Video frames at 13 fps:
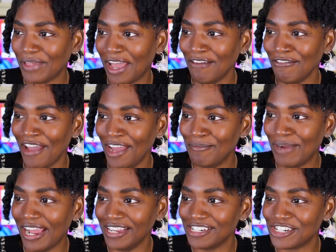I've had
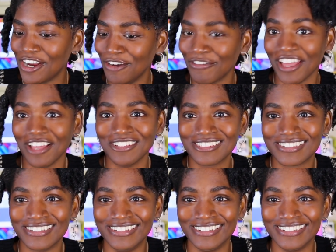my share of
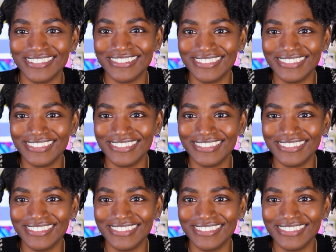L's.